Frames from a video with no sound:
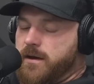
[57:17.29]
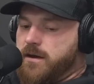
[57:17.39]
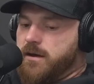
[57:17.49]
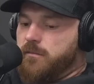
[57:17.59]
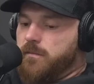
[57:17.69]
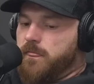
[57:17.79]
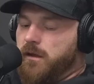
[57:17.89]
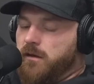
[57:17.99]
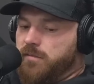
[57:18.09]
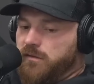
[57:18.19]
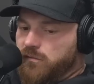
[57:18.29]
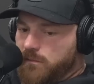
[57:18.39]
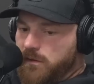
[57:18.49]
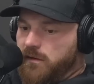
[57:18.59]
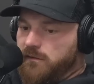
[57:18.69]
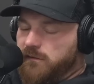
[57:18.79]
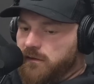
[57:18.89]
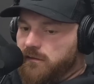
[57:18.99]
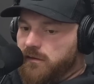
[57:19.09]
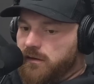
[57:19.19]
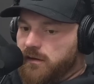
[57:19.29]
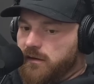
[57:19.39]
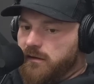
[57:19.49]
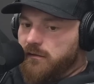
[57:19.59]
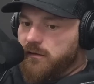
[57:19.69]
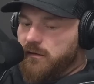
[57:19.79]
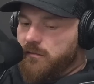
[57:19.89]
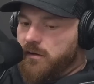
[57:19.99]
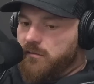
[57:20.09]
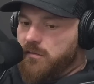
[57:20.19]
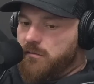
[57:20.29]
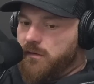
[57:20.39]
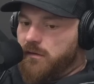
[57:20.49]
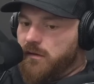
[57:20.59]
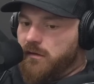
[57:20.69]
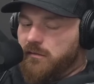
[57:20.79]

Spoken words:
But you took me hunting, and I remember like